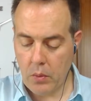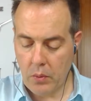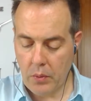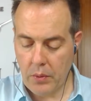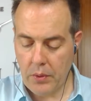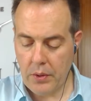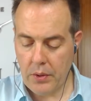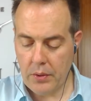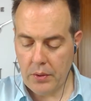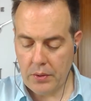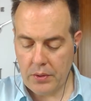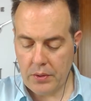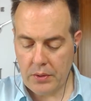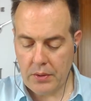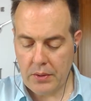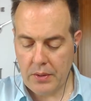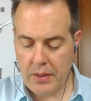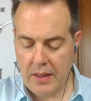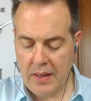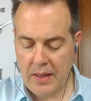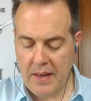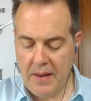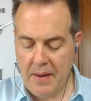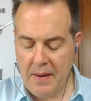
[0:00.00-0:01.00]
Yes.
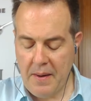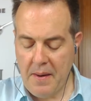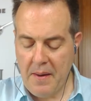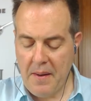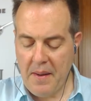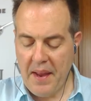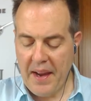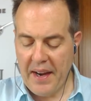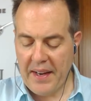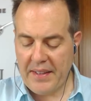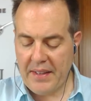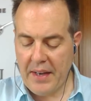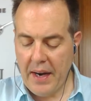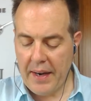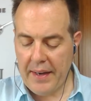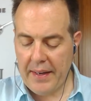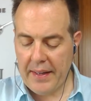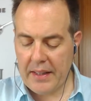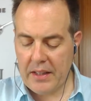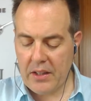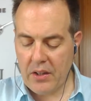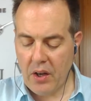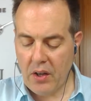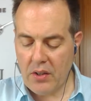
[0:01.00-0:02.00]
A
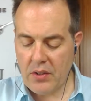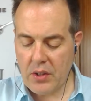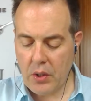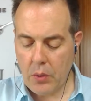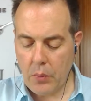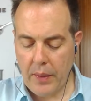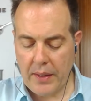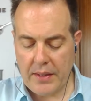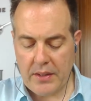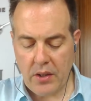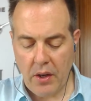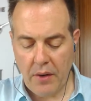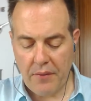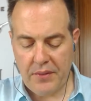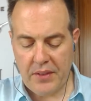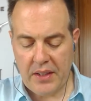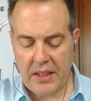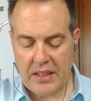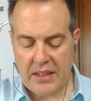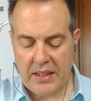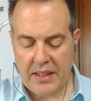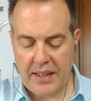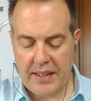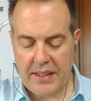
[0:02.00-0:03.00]
direct consequence of
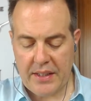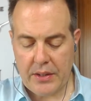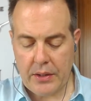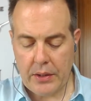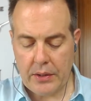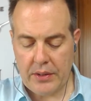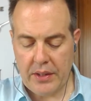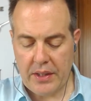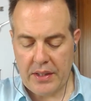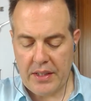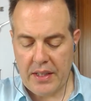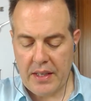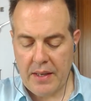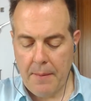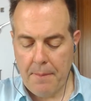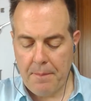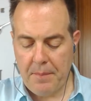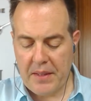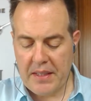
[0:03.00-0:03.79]
this strategy